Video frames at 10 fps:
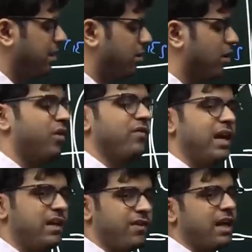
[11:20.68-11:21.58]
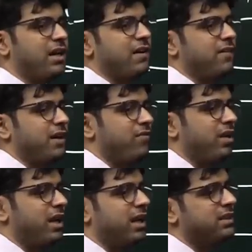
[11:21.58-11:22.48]
all of that we can cover in
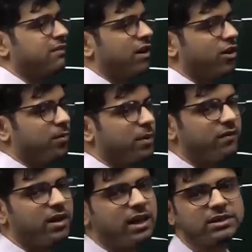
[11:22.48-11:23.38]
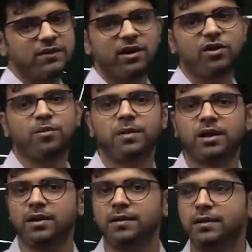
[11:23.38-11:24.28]
one lecture, one topic, one lecture, one topic.
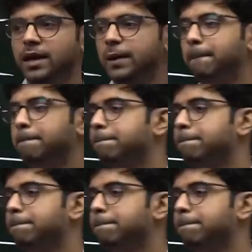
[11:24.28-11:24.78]
Anna?